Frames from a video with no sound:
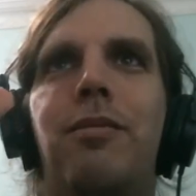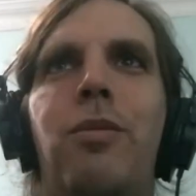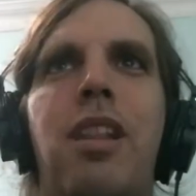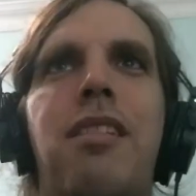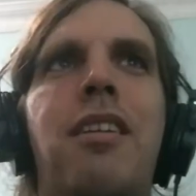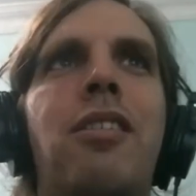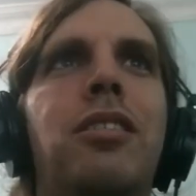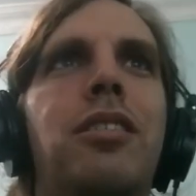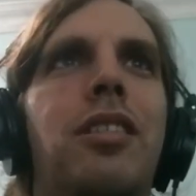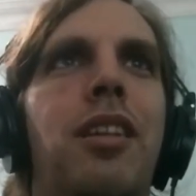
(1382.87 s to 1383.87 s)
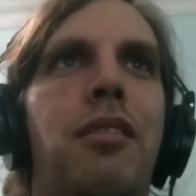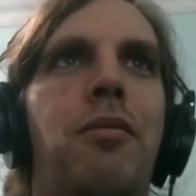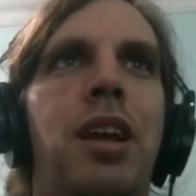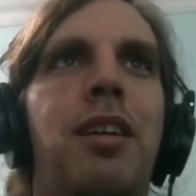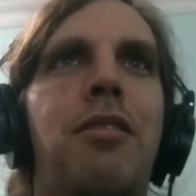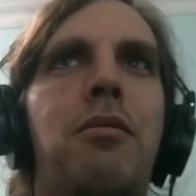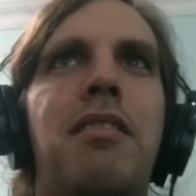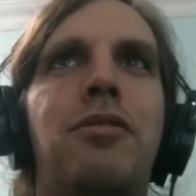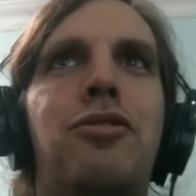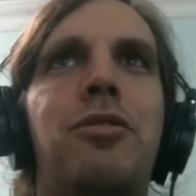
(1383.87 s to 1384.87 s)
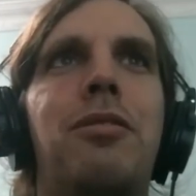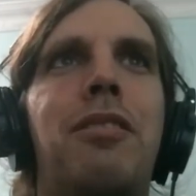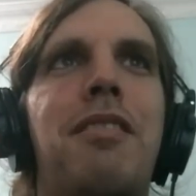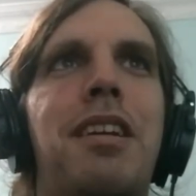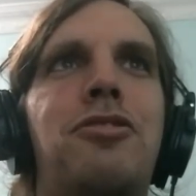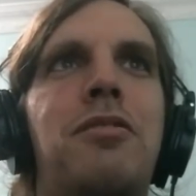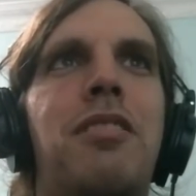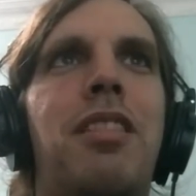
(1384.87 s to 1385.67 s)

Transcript: what is that called? The radio central station